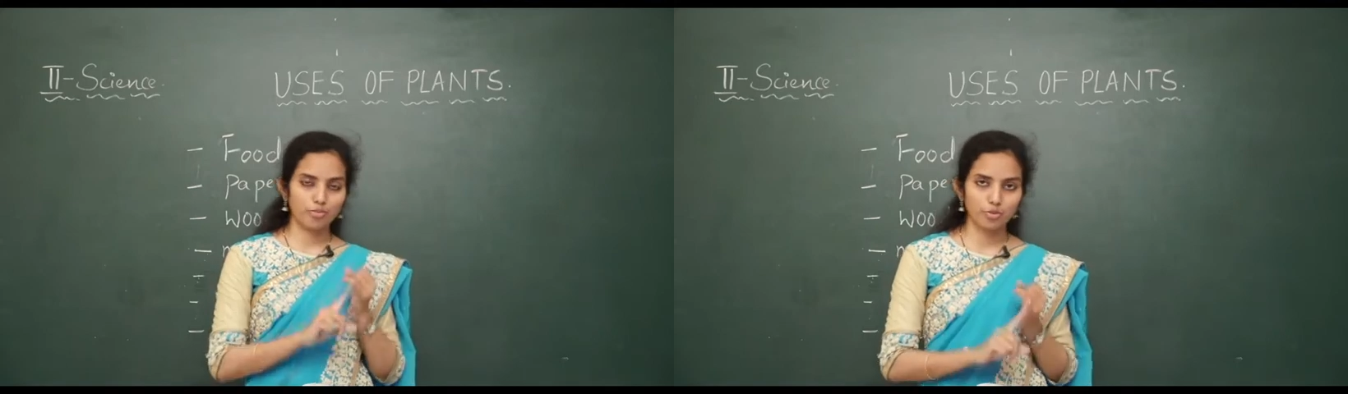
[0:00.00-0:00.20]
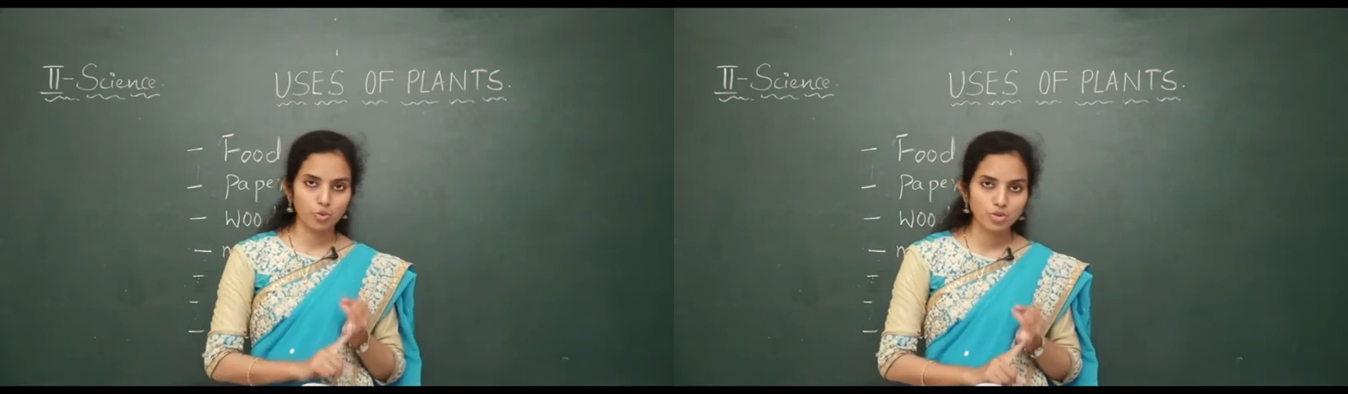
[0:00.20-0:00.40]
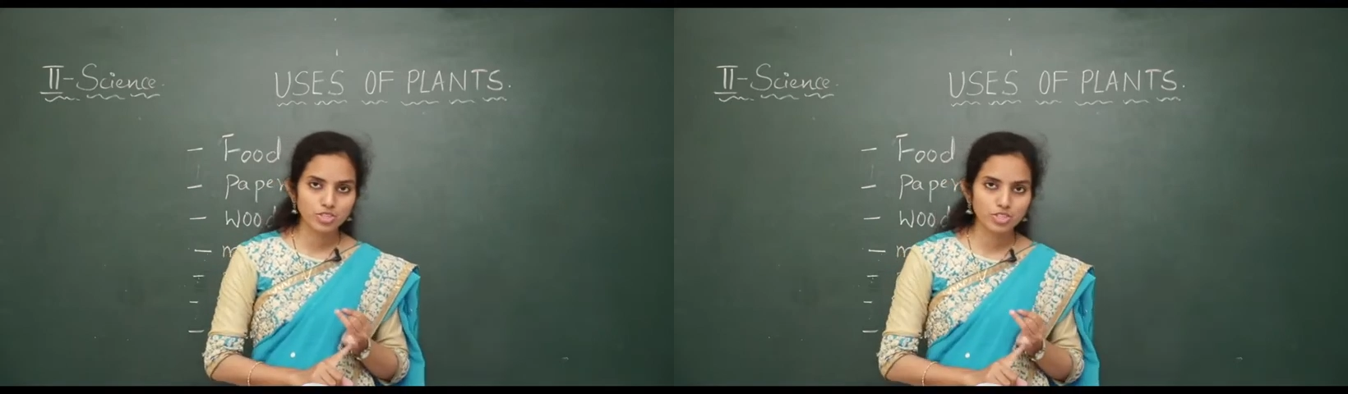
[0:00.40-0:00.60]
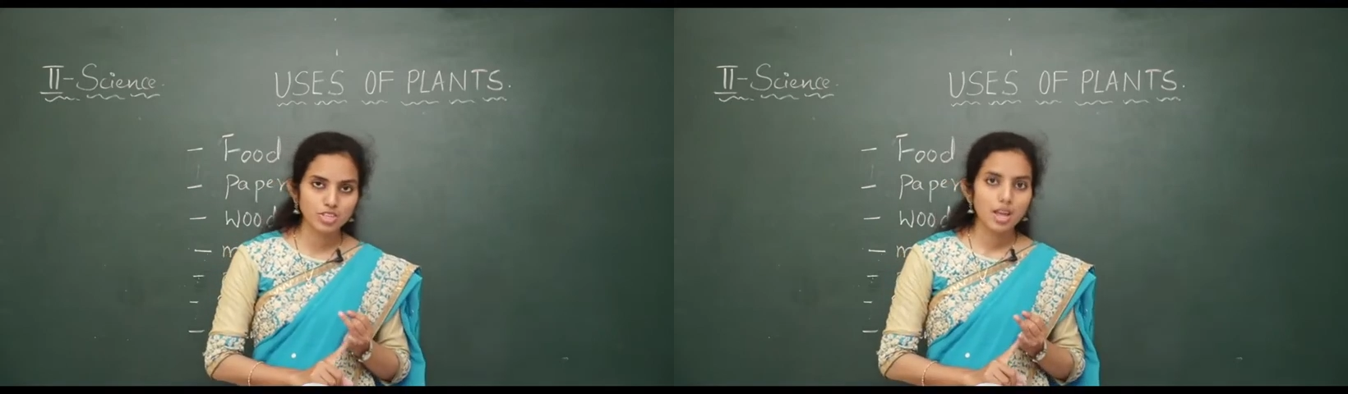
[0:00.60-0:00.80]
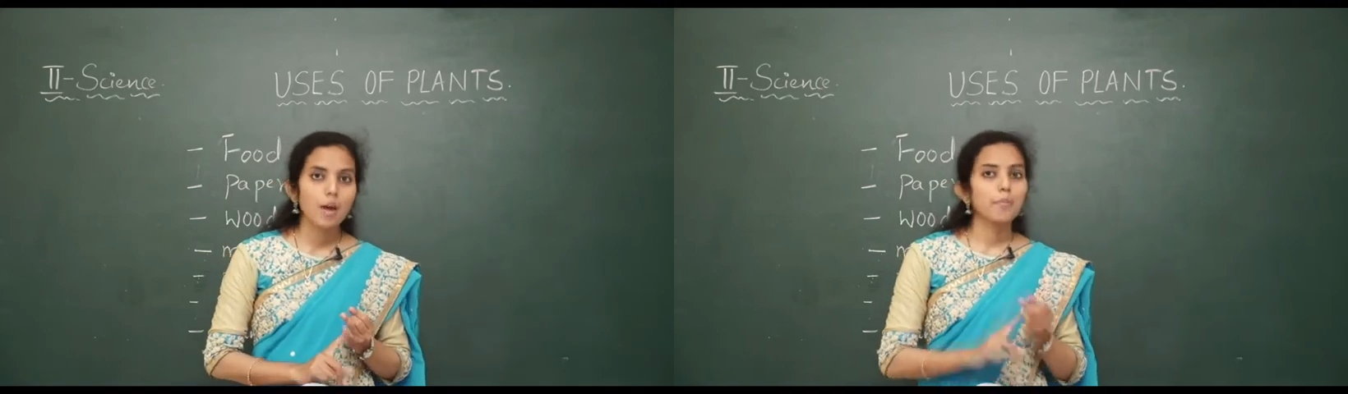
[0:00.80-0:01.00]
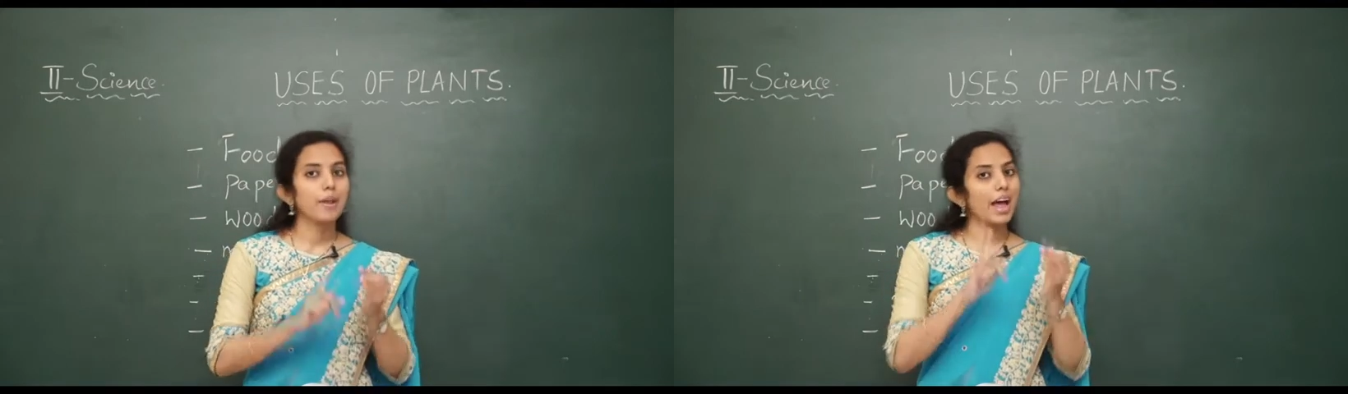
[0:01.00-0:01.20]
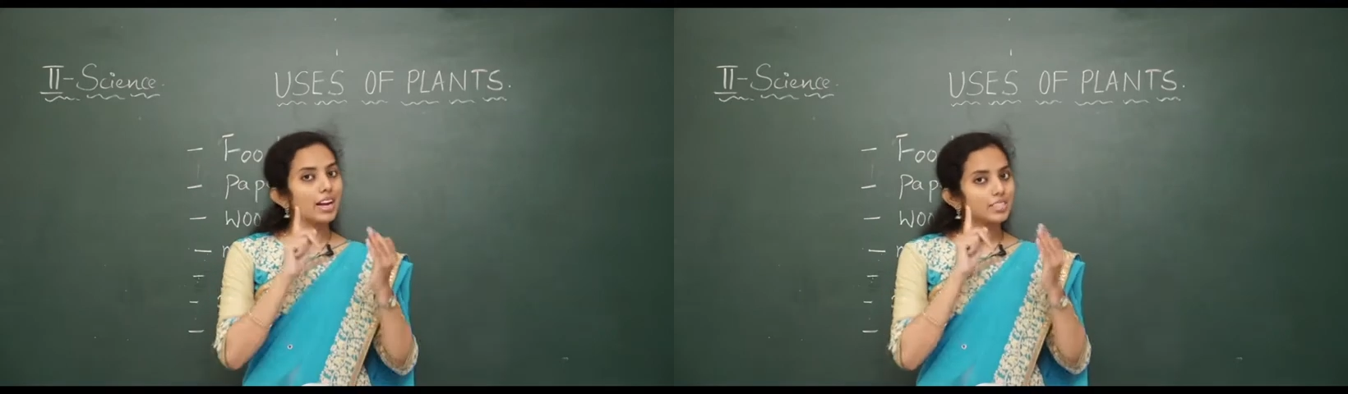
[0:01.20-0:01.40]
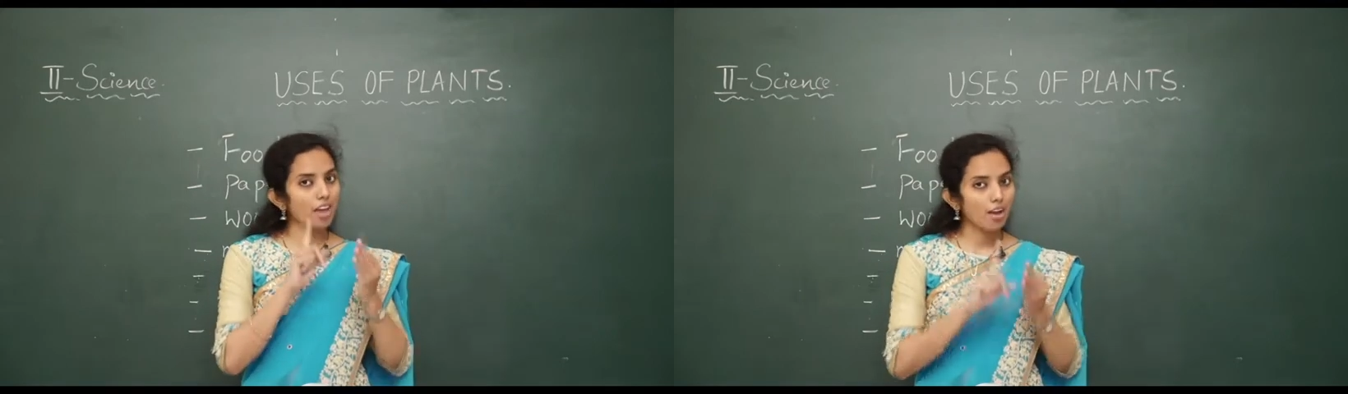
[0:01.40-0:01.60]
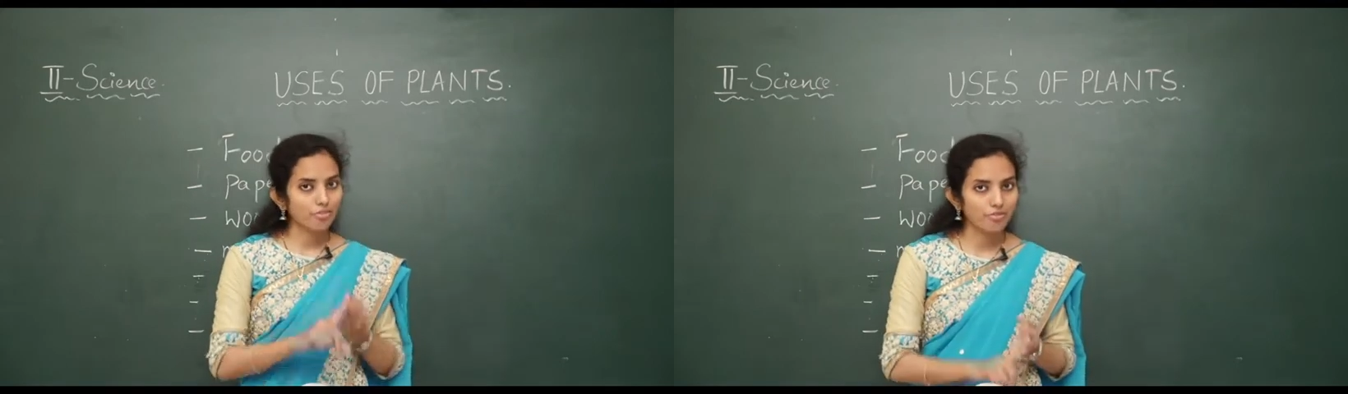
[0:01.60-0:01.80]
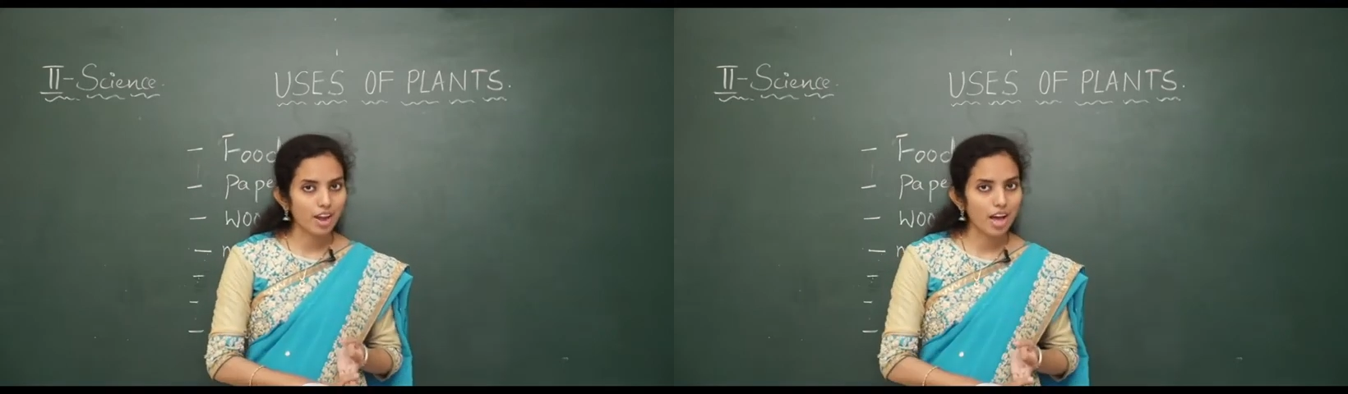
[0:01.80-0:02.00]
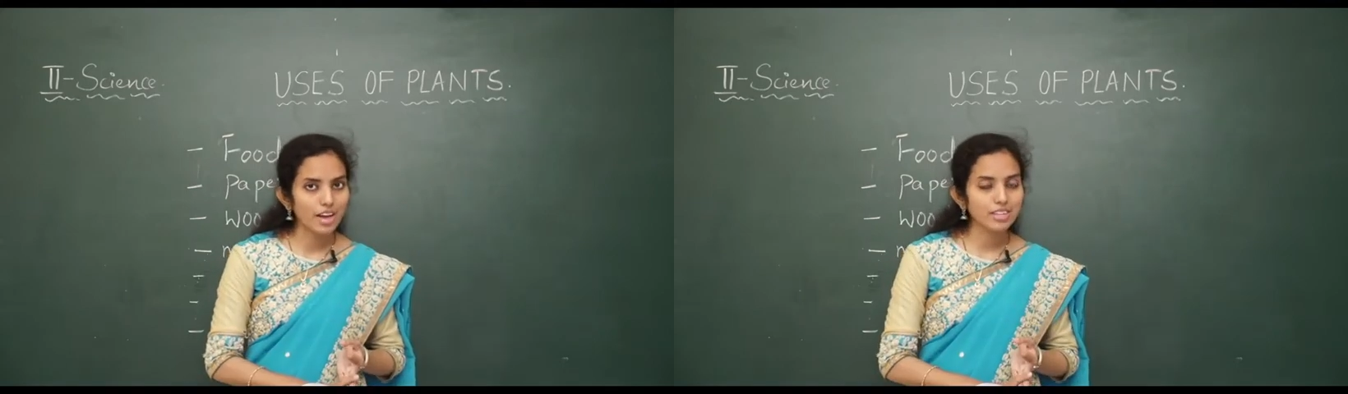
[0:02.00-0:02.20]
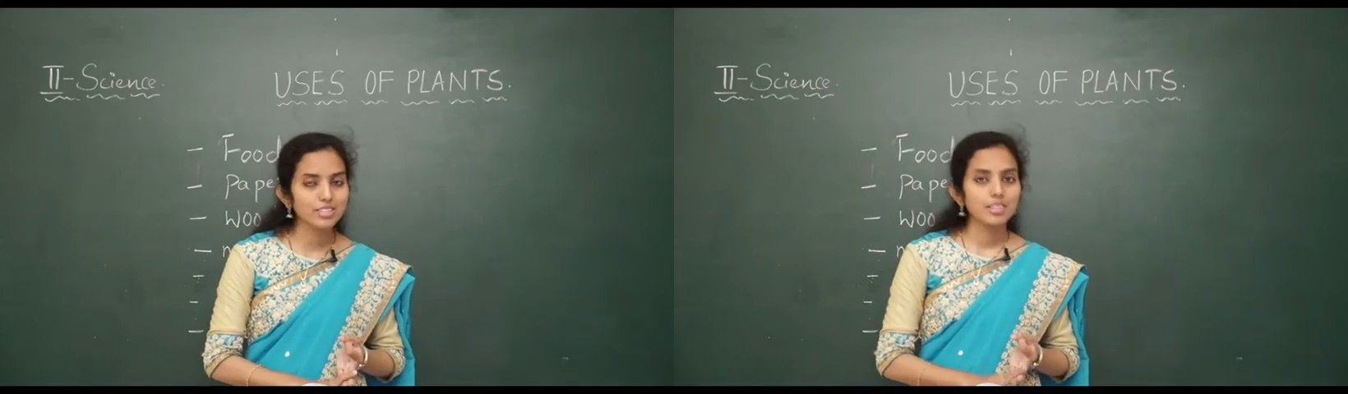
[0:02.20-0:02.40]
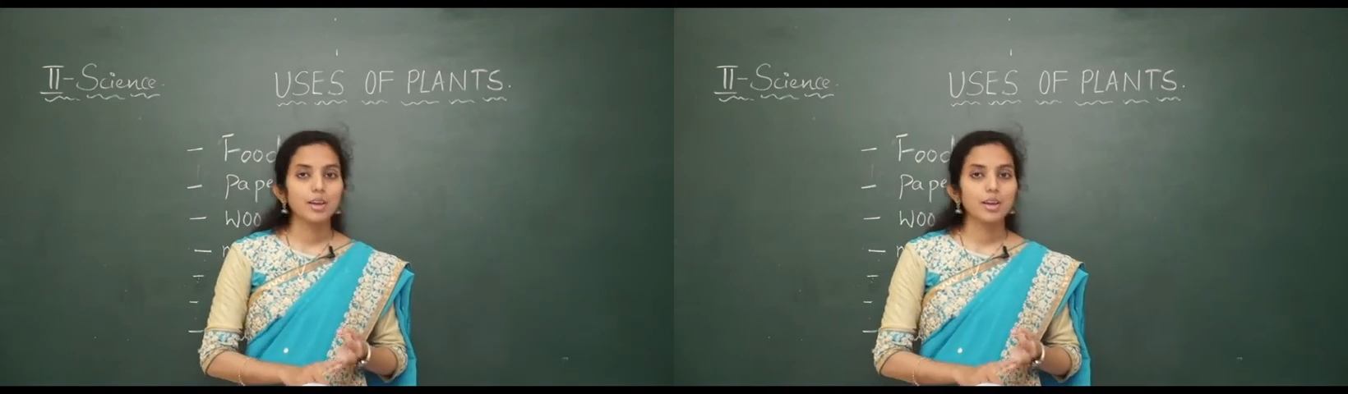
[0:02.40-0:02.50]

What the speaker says: fruits, plants have flowers.